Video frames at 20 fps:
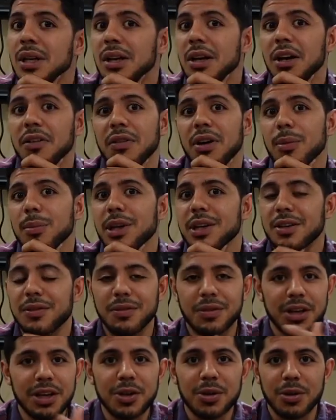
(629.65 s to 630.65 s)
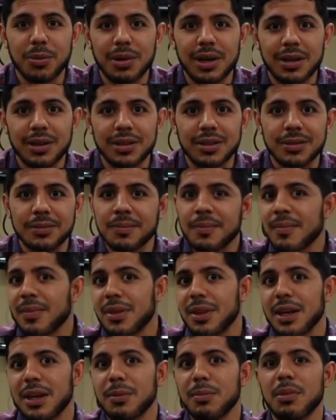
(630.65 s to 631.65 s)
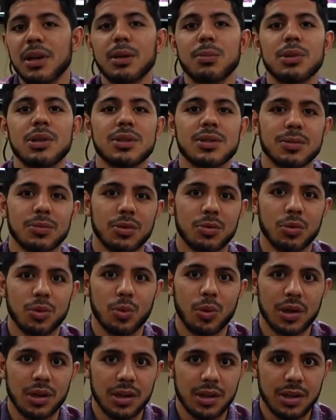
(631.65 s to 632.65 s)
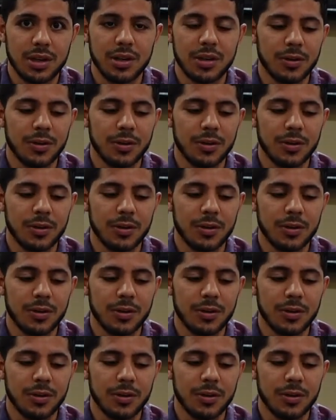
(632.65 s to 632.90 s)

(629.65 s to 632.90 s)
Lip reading: If I make a video about it, then maybe someone would want to hear.